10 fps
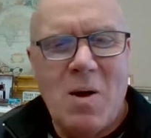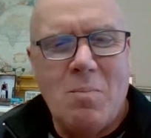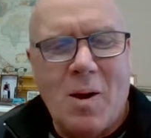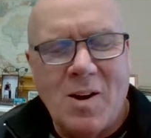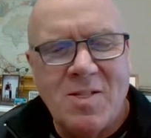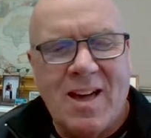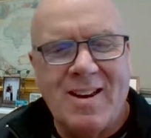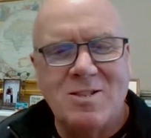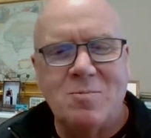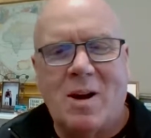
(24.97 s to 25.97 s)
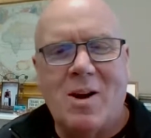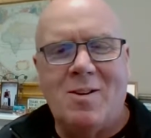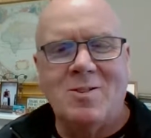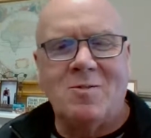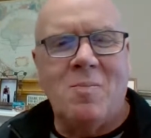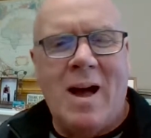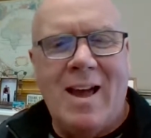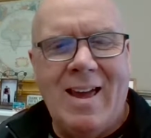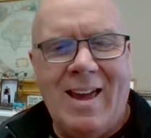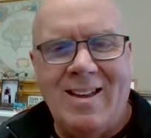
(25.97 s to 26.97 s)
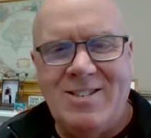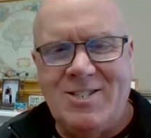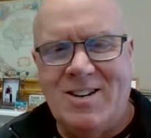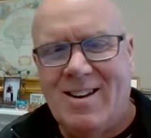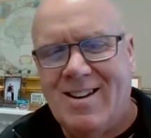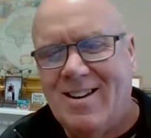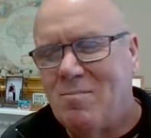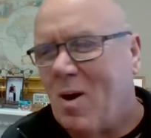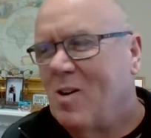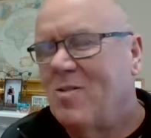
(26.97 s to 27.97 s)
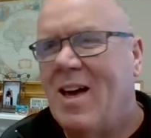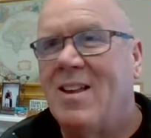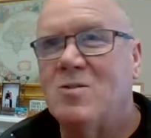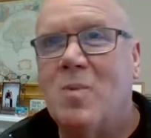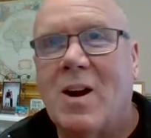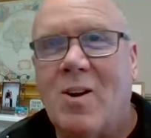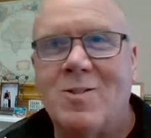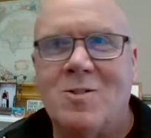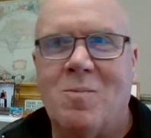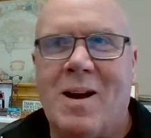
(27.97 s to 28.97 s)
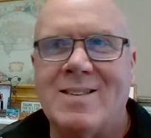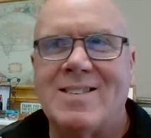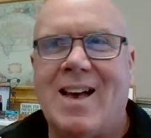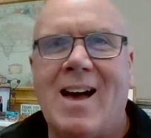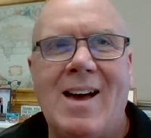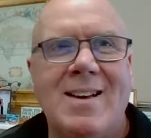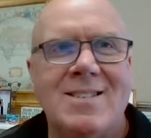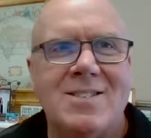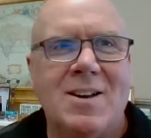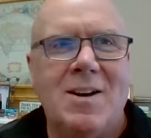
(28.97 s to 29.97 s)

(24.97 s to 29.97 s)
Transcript: Part of that is because of my age, part of that is because of my size.